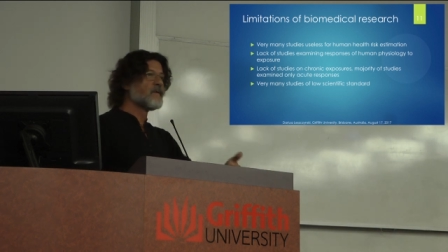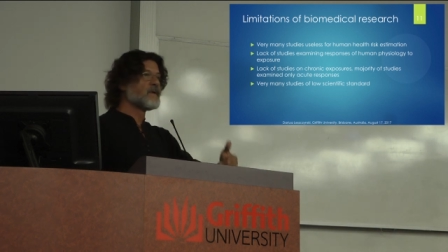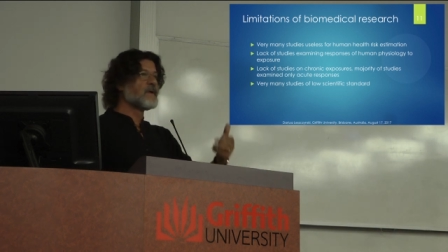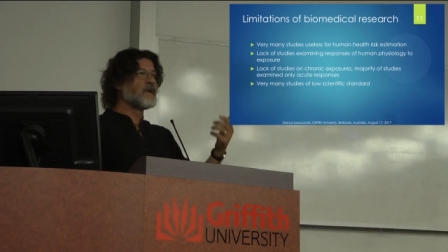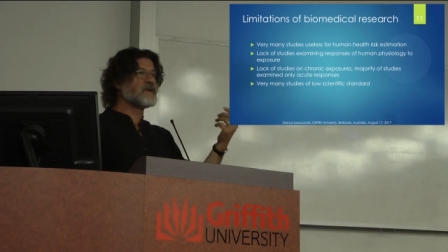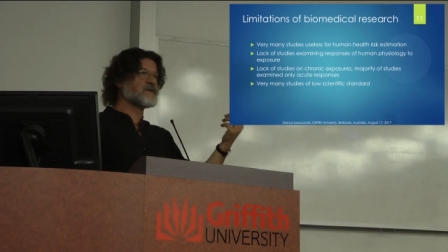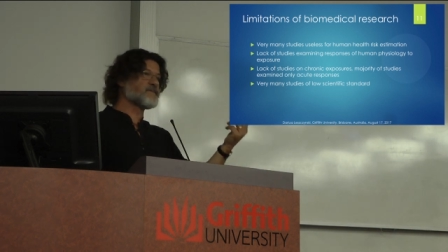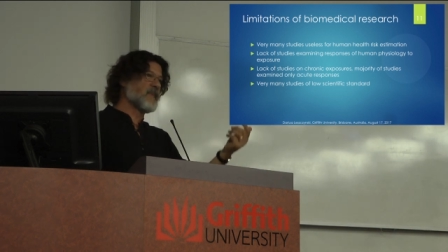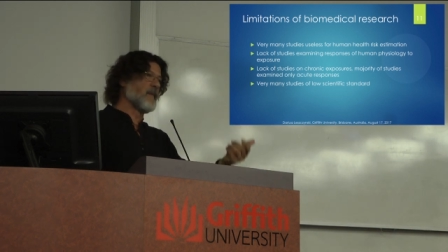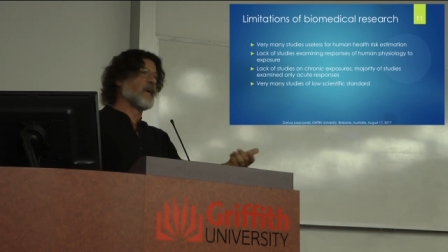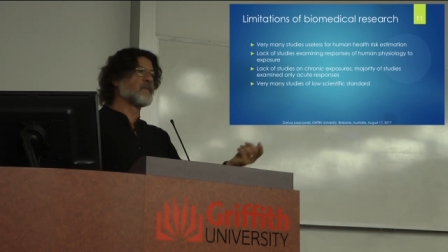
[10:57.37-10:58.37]
It is
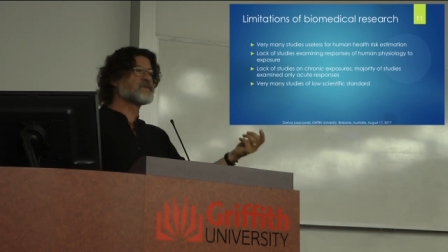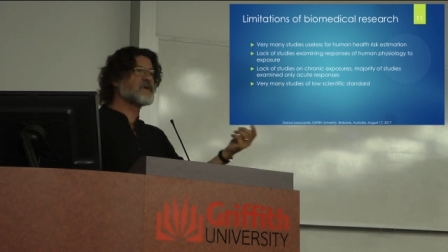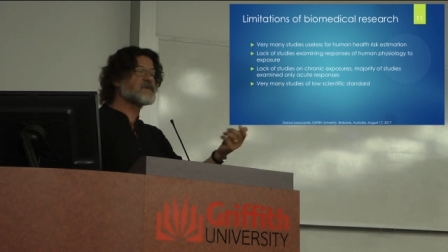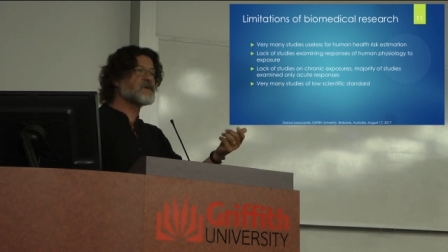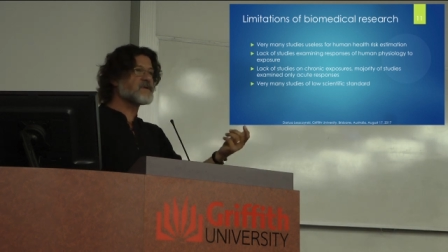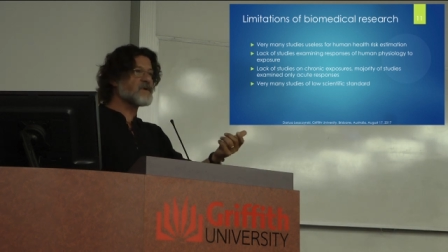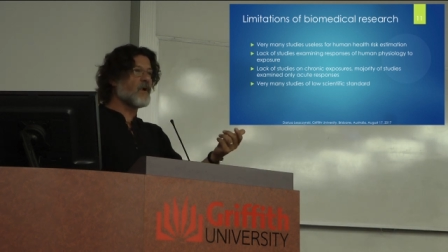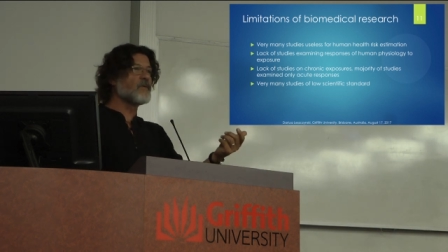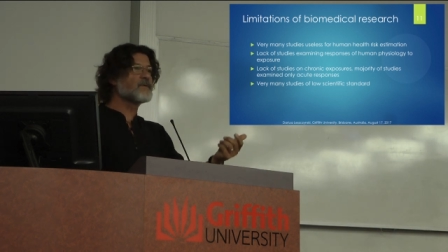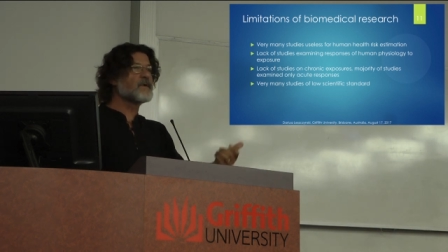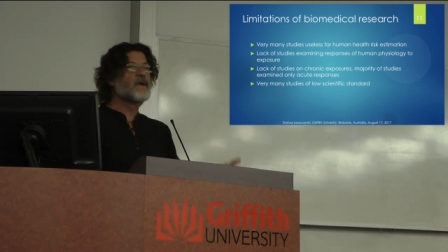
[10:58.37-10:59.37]
about six years
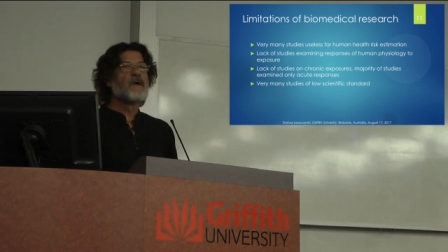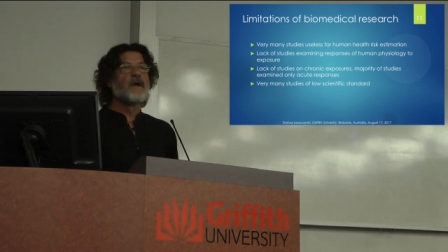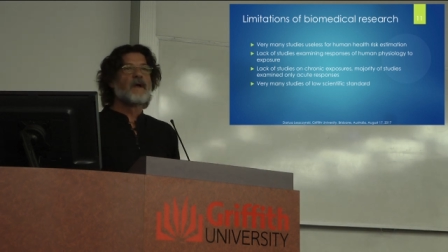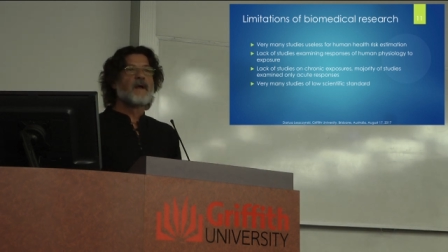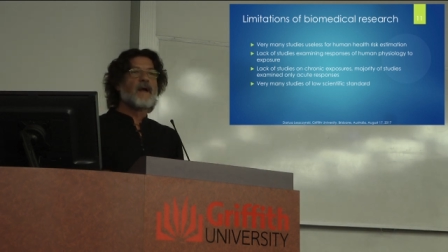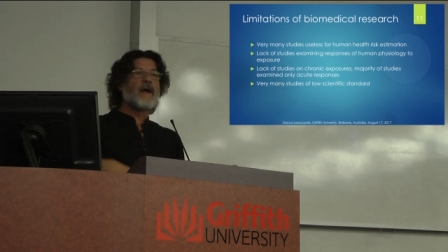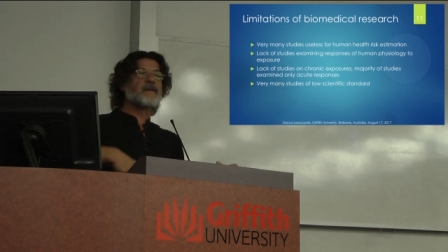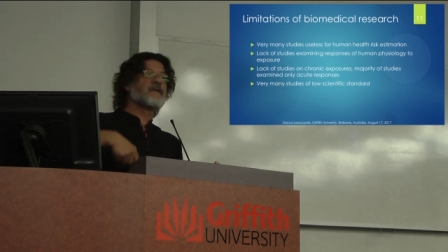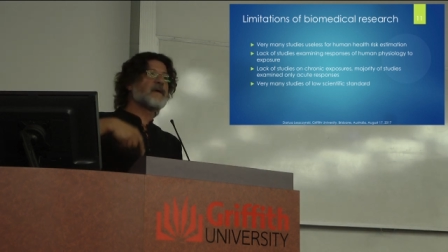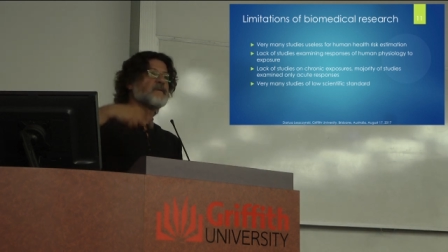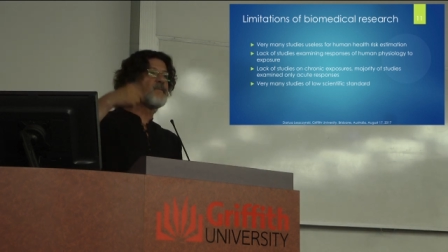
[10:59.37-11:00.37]
old. And
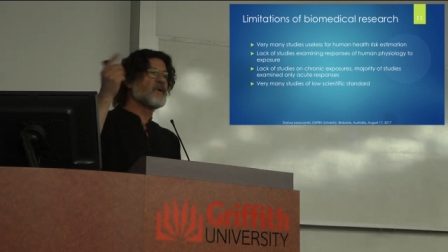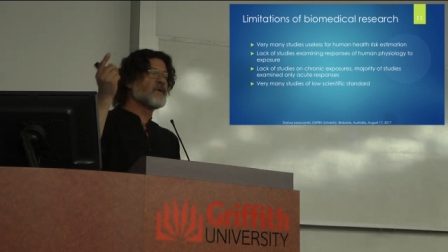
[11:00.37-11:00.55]
then will